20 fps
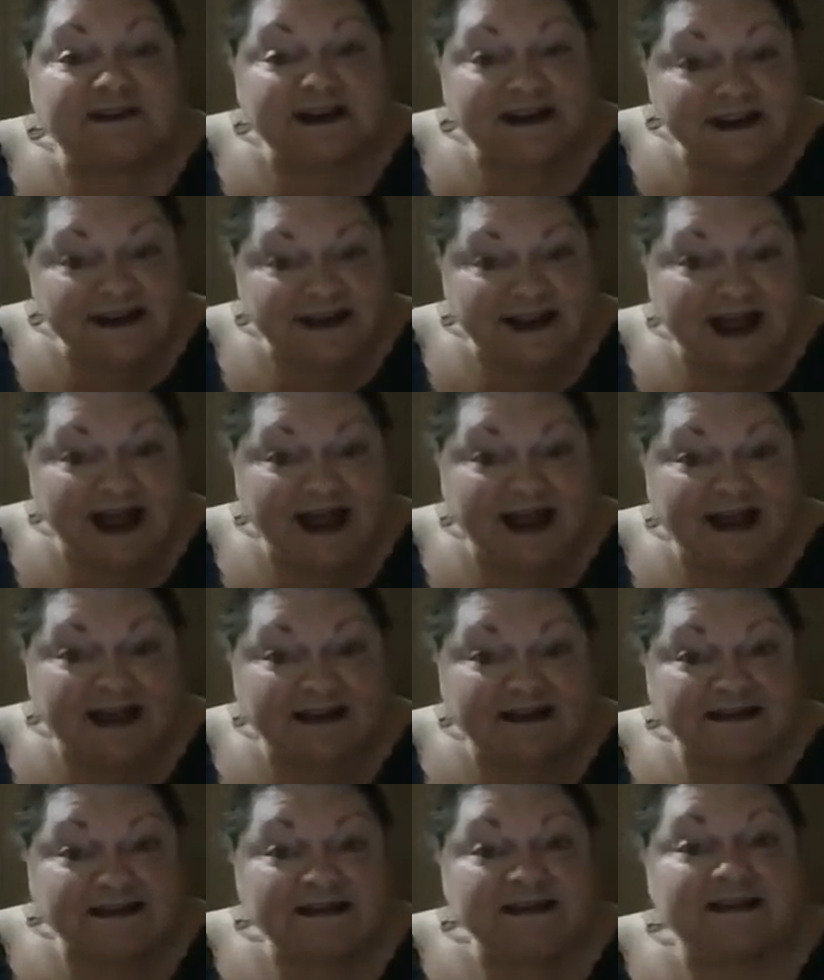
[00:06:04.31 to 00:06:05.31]

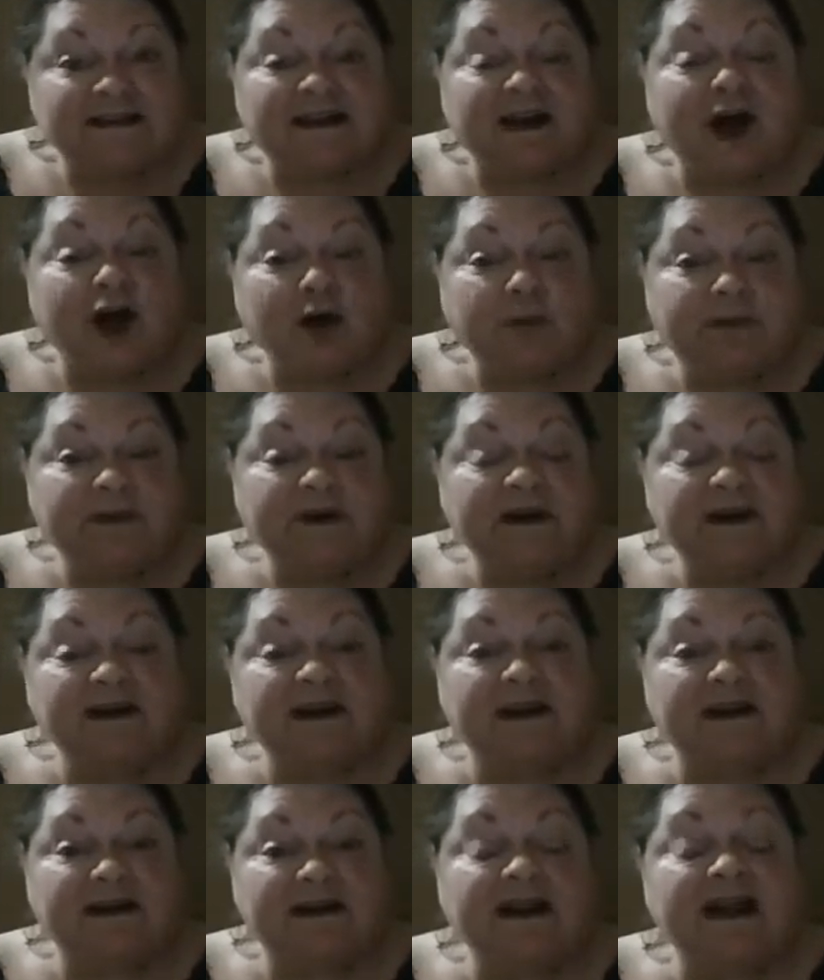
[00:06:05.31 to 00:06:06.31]
again
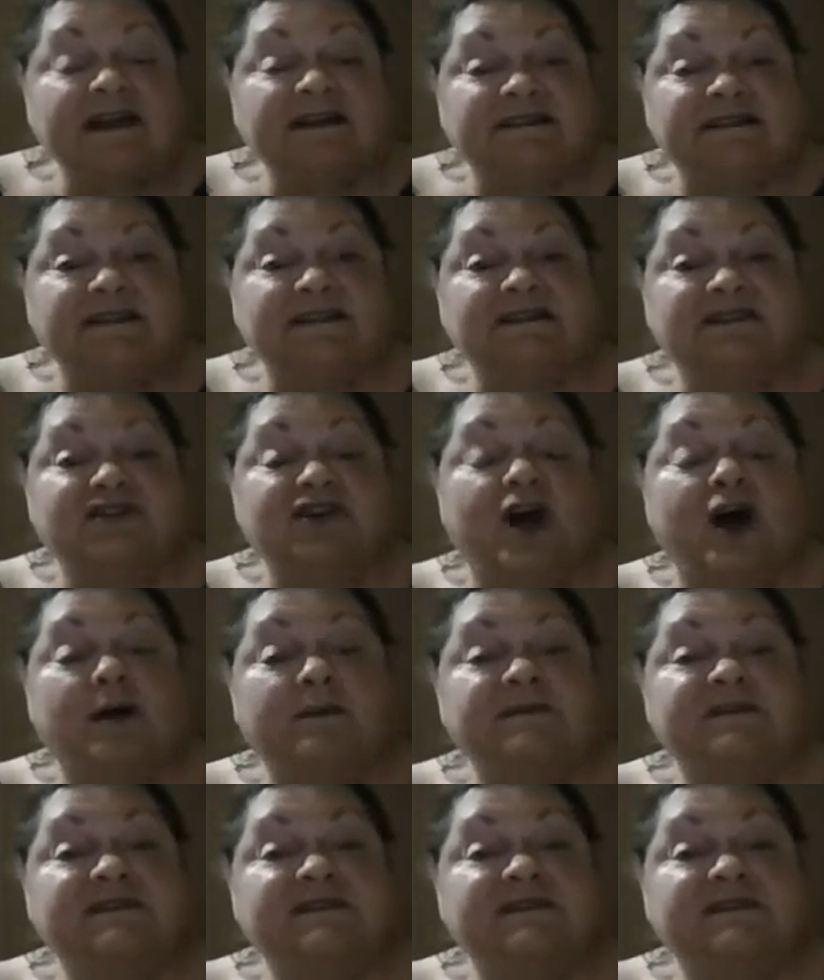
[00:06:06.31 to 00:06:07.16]
opening an Etsy shop.